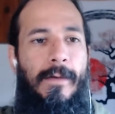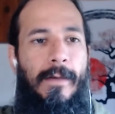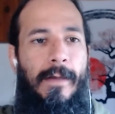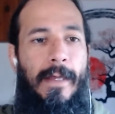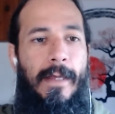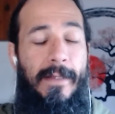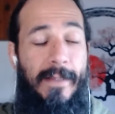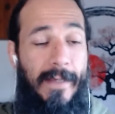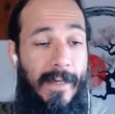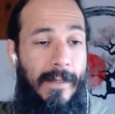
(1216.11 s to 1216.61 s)

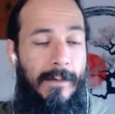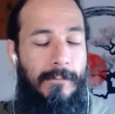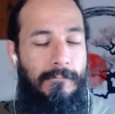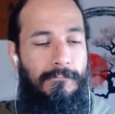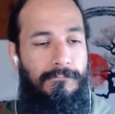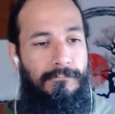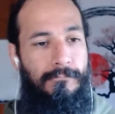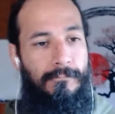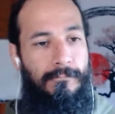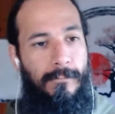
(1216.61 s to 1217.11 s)
and yet
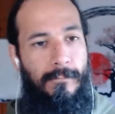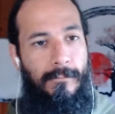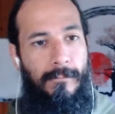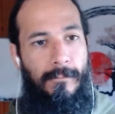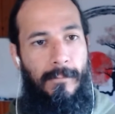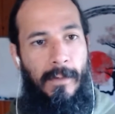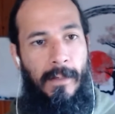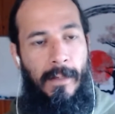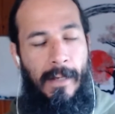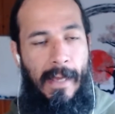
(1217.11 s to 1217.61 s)

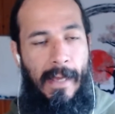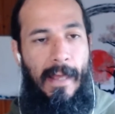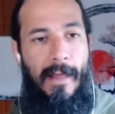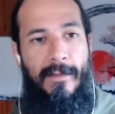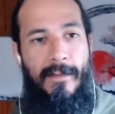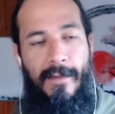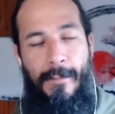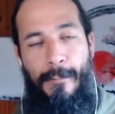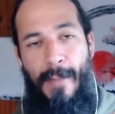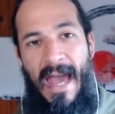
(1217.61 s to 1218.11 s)
it
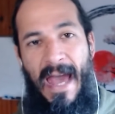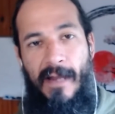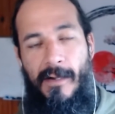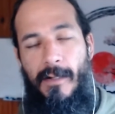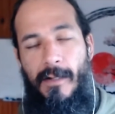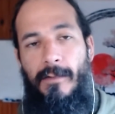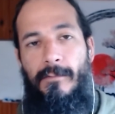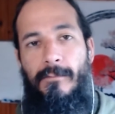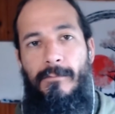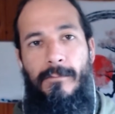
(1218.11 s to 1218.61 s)
has a
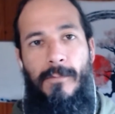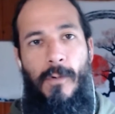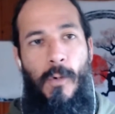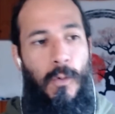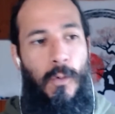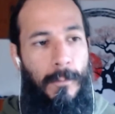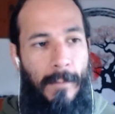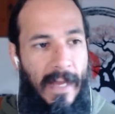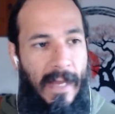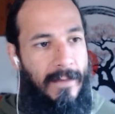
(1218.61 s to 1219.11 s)
pattern.
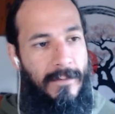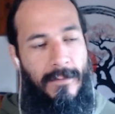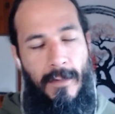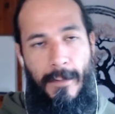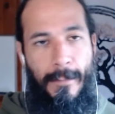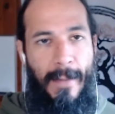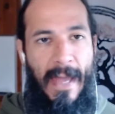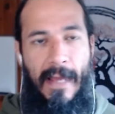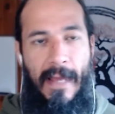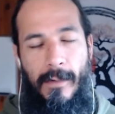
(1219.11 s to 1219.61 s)
All minds
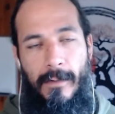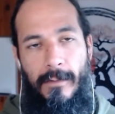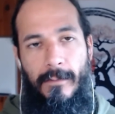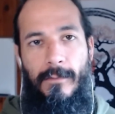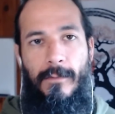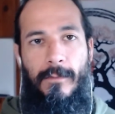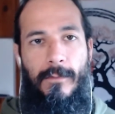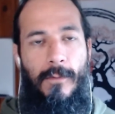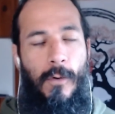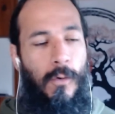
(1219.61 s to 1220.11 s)
are
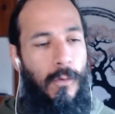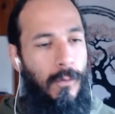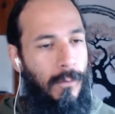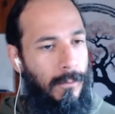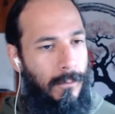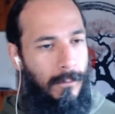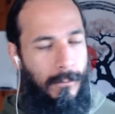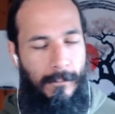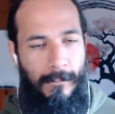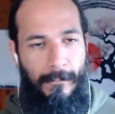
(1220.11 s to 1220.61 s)
patterns.
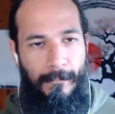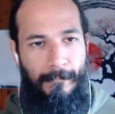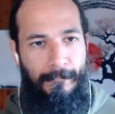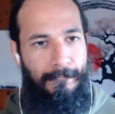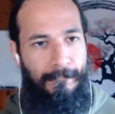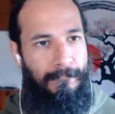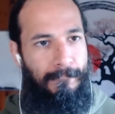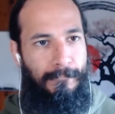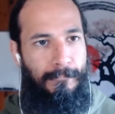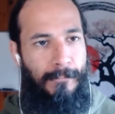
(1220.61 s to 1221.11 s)
All
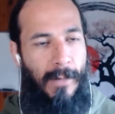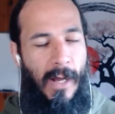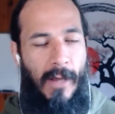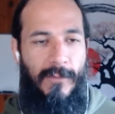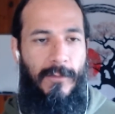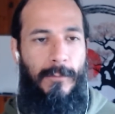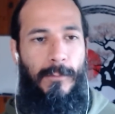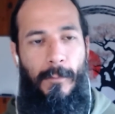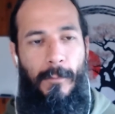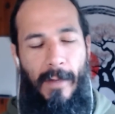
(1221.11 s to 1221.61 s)

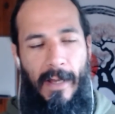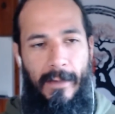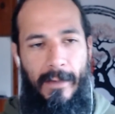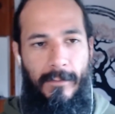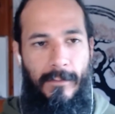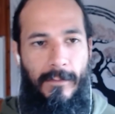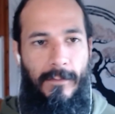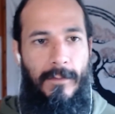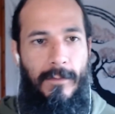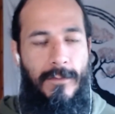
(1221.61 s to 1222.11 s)
possible
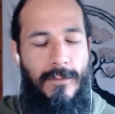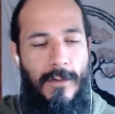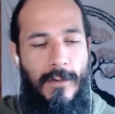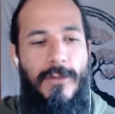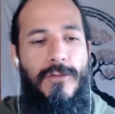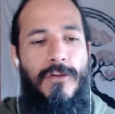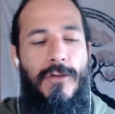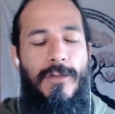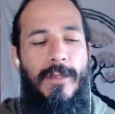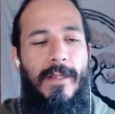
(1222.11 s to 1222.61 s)
minds. They're
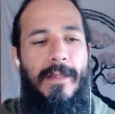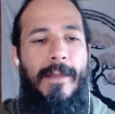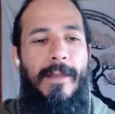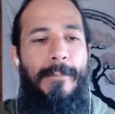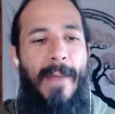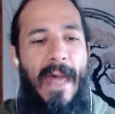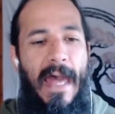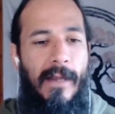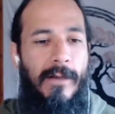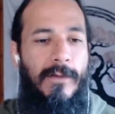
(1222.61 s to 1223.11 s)
just that the
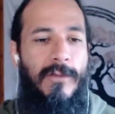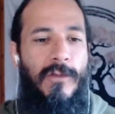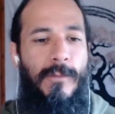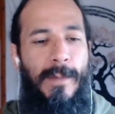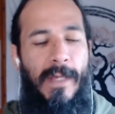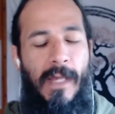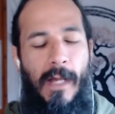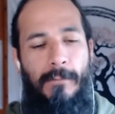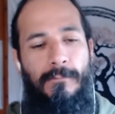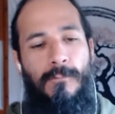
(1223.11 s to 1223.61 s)
patterns
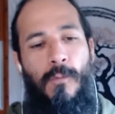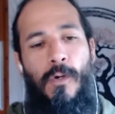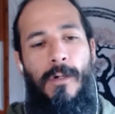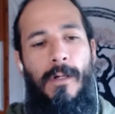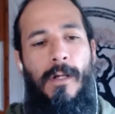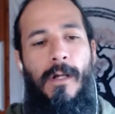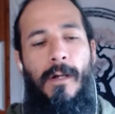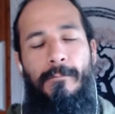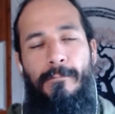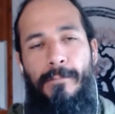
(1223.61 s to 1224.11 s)
become more
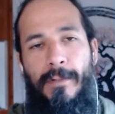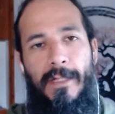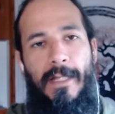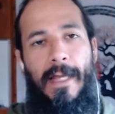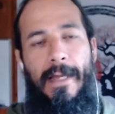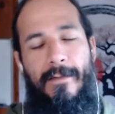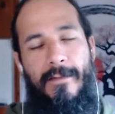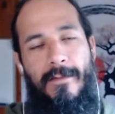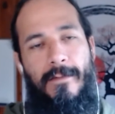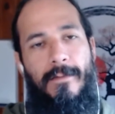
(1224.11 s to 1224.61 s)

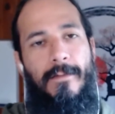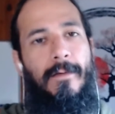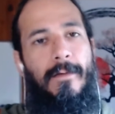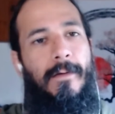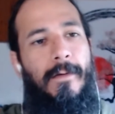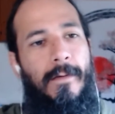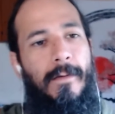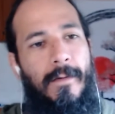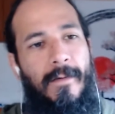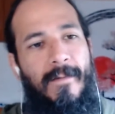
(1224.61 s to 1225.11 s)
complex.
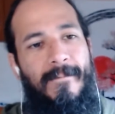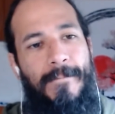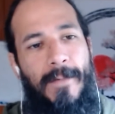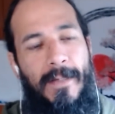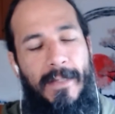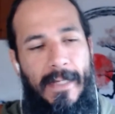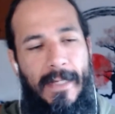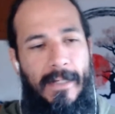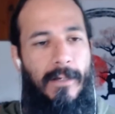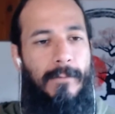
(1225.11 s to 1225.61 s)

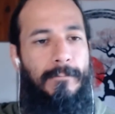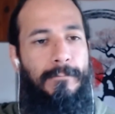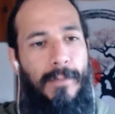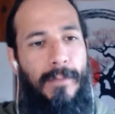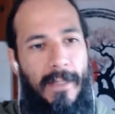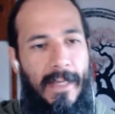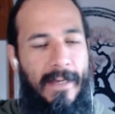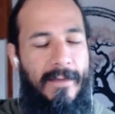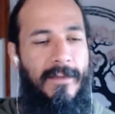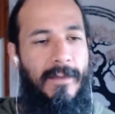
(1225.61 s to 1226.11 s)
And that
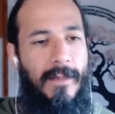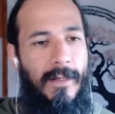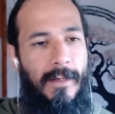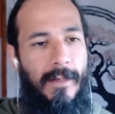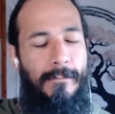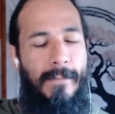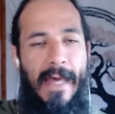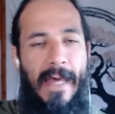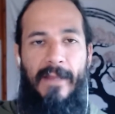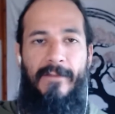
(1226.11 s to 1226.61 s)
complexity
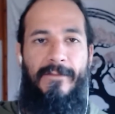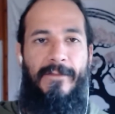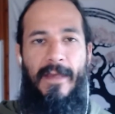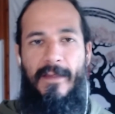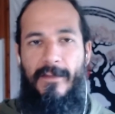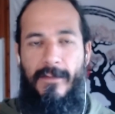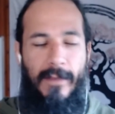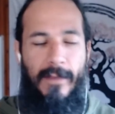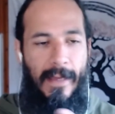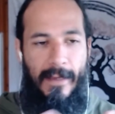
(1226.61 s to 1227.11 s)

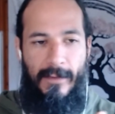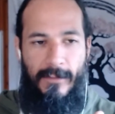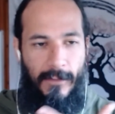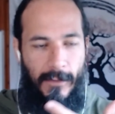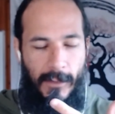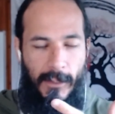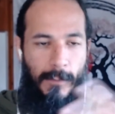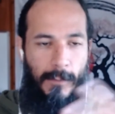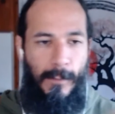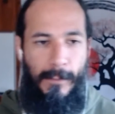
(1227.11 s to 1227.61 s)
manifests as a
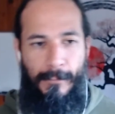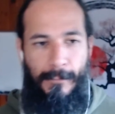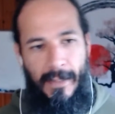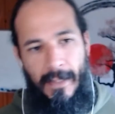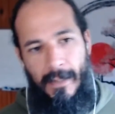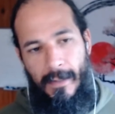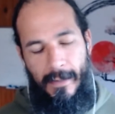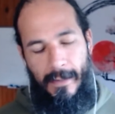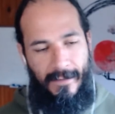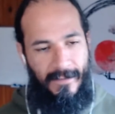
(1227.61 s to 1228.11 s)
human
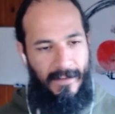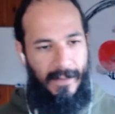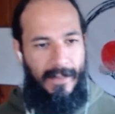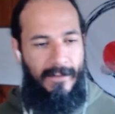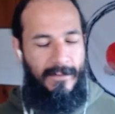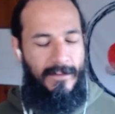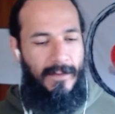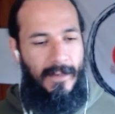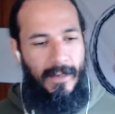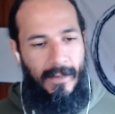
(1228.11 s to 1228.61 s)
being, as an
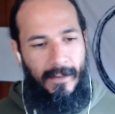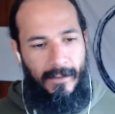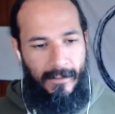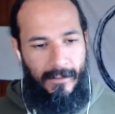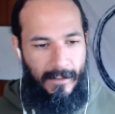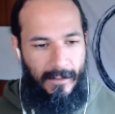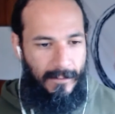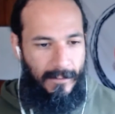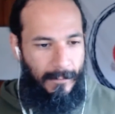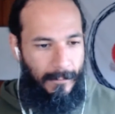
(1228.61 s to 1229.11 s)
insect,
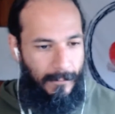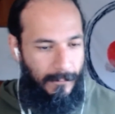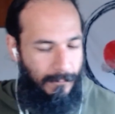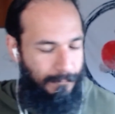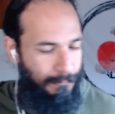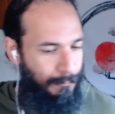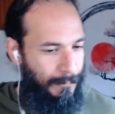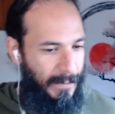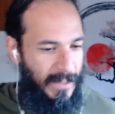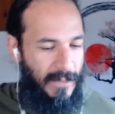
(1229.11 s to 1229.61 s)
as a
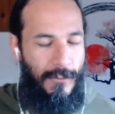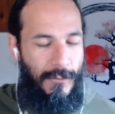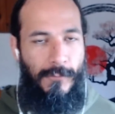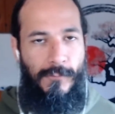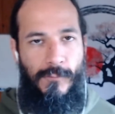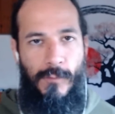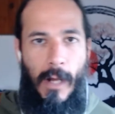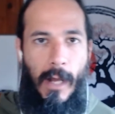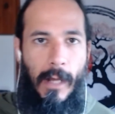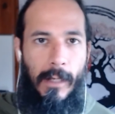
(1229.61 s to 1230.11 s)
piece
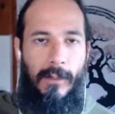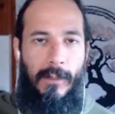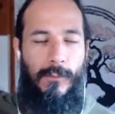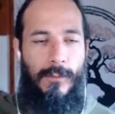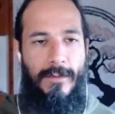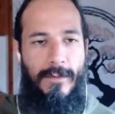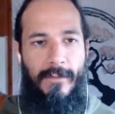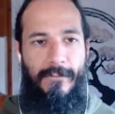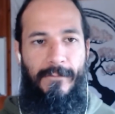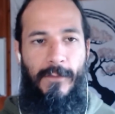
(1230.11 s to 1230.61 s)
of rock,
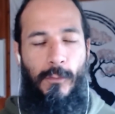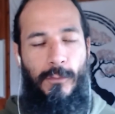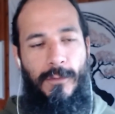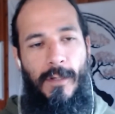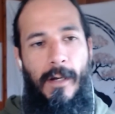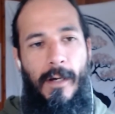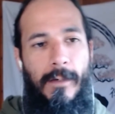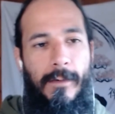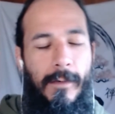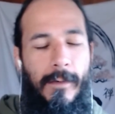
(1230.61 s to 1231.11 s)
or as a
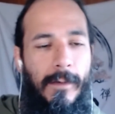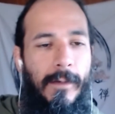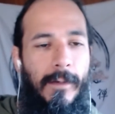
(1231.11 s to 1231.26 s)
photon.